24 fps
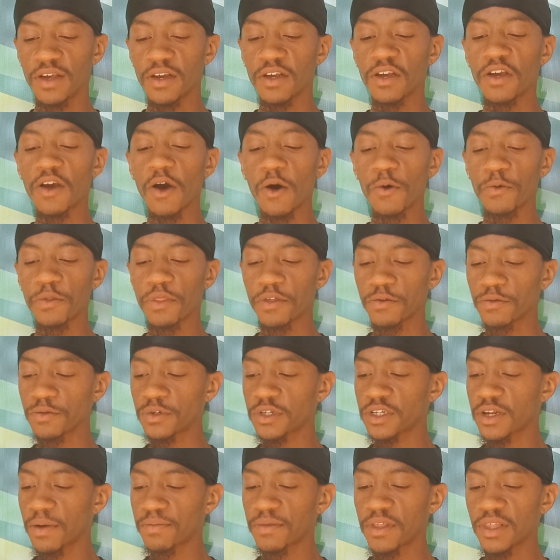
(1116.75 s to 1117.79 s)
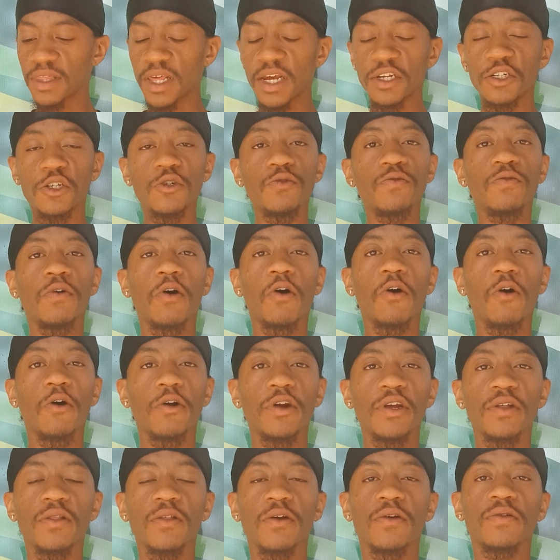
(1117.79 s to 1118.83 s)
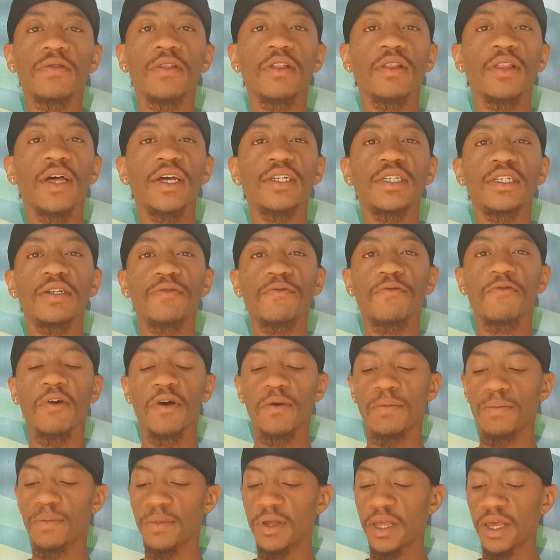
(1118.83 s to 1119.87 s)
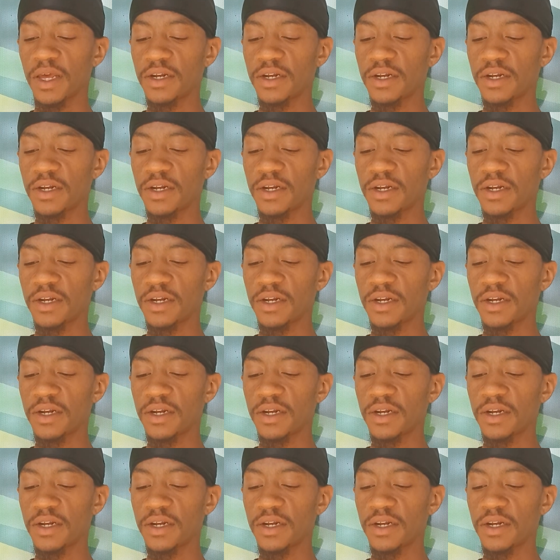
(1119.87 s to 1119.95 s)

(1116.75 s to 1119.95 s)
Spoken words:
go through something that you've already learned the lesson from,